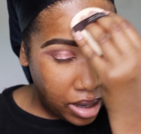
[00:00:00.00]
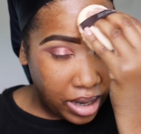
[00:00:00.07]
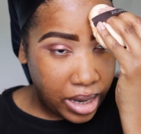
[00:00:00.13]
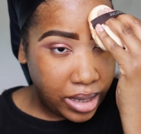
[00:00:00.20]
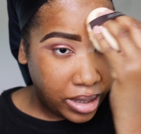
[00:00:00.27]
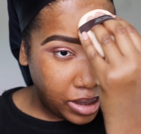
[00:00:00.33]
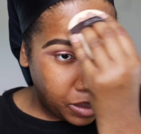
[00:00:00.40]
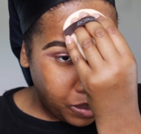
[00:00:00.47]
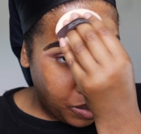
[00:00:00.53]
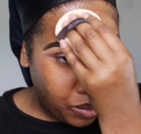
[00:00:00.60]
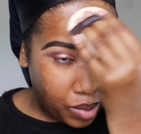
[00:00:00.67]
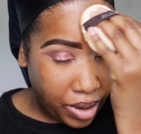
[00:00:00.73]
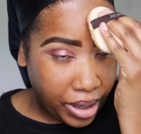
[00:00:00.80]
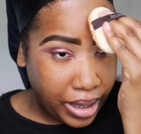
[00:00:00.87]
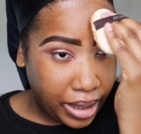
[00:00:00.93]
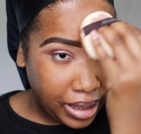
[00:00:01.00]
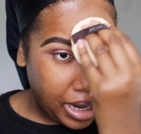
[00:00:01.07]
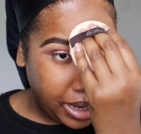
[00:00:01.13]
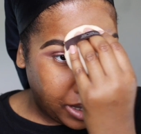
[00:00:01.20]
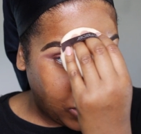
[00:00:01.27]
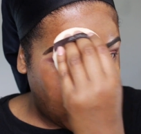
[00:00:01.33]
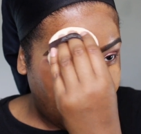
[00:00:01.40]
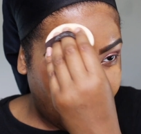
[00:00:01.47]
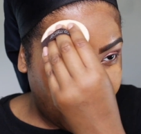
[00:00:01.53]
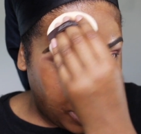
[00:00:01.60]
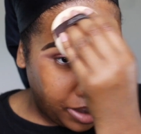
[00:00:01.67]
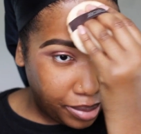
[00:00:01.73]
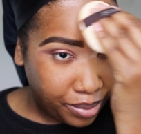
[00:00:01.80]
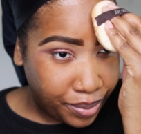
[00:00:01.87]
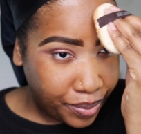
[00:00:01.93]
and it's been working like a
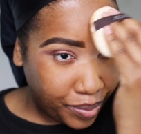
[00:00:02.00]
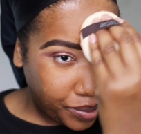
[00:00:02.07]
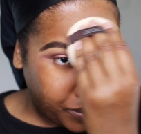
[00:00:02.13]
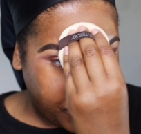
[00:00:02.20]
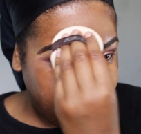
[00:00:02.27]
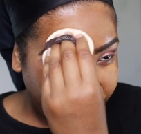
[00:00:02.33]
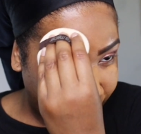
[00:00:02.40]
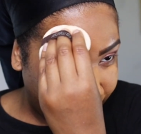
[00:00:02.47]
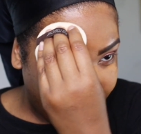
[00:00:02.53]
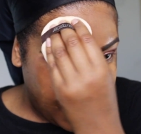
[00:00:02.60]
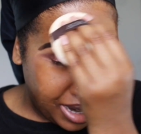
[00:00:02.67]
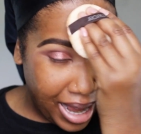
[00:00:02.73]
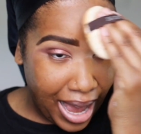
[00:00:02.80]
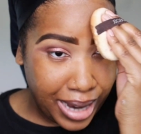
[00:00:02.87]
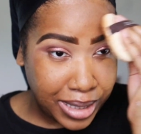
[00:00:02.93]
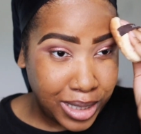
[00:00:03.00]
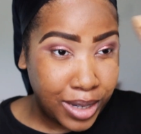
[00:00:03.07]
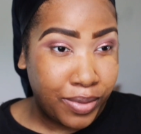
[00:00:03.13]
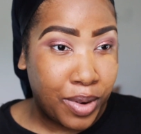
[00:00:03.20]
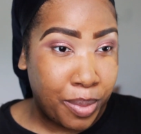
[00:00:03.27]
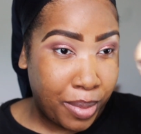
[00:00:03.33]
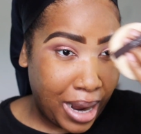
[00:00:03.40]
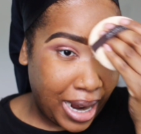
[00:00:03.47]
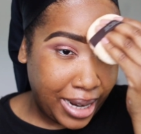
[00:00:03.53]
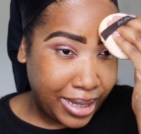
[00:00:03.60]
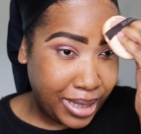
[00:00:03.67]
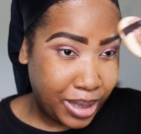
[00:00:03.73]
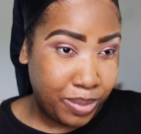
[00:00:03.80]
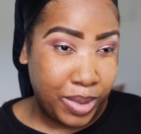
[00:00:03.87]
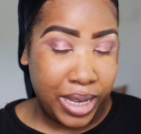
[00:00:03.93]
charm. And it actually
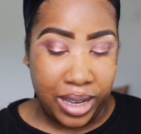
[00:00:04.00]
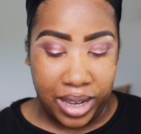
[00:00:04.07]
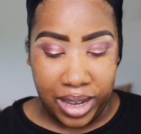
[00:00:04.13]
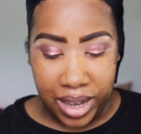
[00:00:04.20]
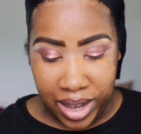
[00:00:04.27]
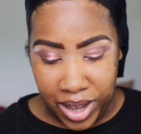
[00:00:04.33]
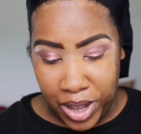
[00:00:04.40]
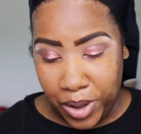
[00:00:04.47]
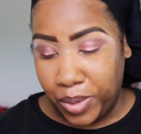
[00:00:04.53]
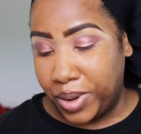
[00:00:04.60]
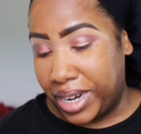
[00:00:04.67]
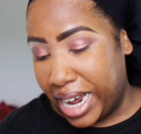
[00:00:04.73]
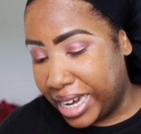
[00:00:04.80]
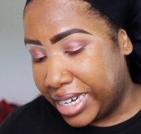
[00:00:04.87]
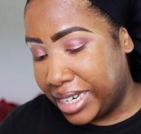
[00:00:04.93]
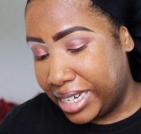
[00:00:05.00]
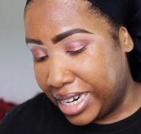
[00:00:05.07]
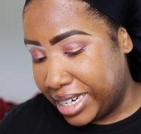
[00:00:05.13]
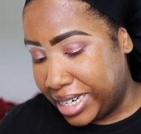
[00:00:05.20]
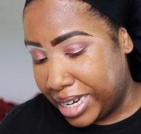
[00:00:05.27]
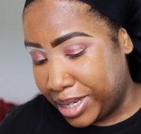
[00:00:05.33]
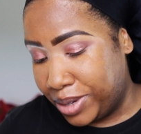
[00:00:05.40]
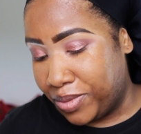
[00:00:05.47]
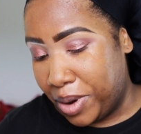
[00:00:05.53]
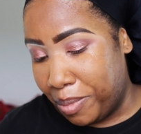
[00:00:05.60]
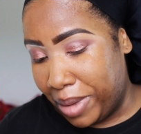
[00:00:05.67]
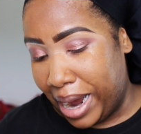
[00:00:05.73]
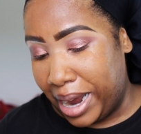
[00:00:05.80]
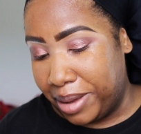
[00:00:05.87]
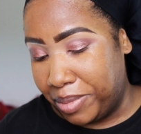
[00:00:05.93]
reminds me, well, not, it doesn't
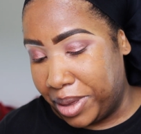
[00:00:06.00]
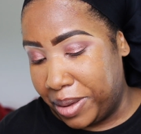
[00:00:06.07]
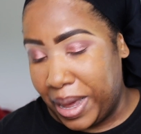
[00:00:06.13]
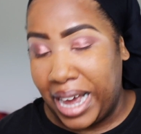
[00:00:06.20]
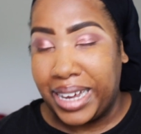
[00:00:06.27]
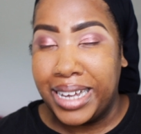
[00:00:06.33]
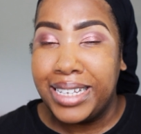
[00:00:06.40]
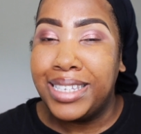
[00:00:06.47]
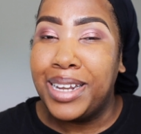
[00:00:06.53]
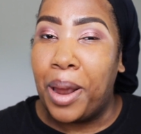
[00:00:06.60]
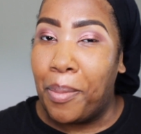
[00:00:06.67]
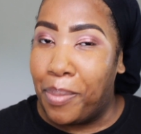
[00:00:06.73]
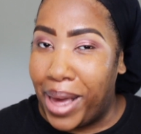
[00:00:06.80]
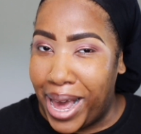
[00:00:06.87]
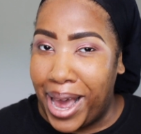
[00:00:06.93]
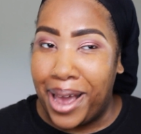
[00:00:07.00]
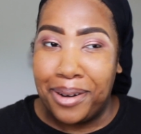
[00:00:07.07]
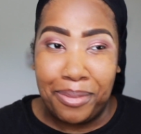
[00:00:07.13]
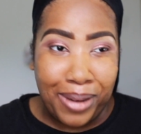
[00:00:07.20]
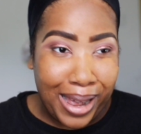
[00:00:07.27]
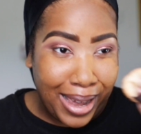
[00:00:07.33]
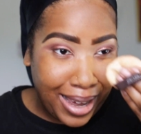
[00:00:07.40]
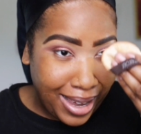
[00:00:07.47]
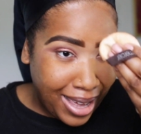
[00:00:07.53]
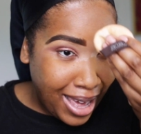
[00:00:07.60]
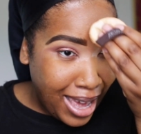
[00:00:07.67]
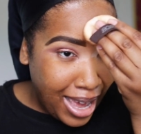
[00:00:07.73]
remind me, I guess in a bad way.